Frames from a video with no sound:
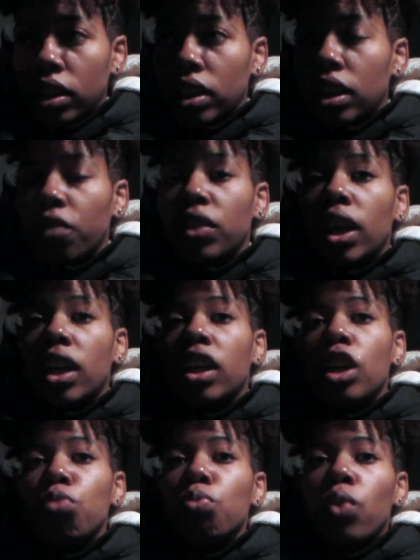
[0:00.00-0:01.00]
stuff that can
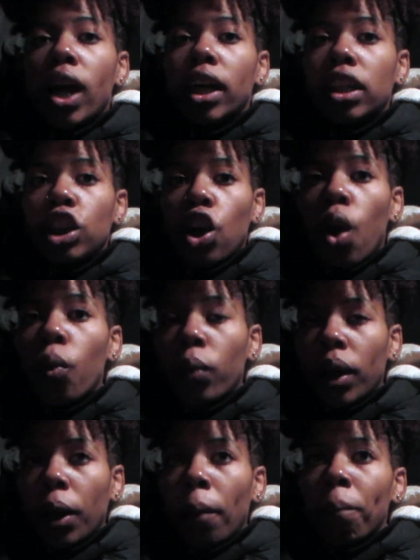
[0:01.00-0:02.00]
keep you guys
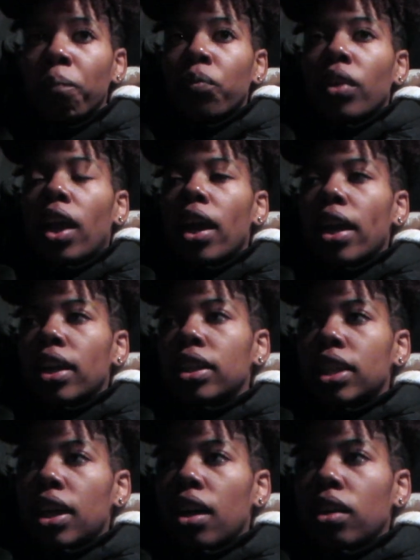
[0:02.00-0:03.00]
going.
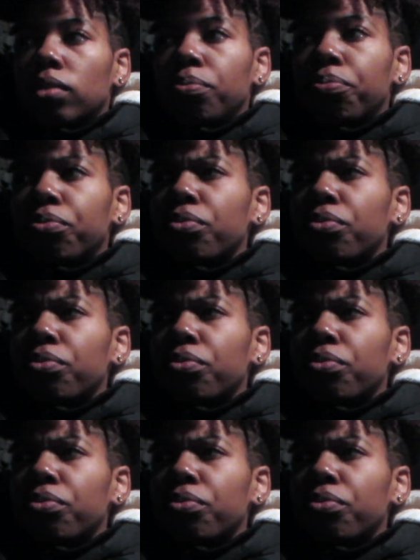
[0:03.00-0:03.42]
And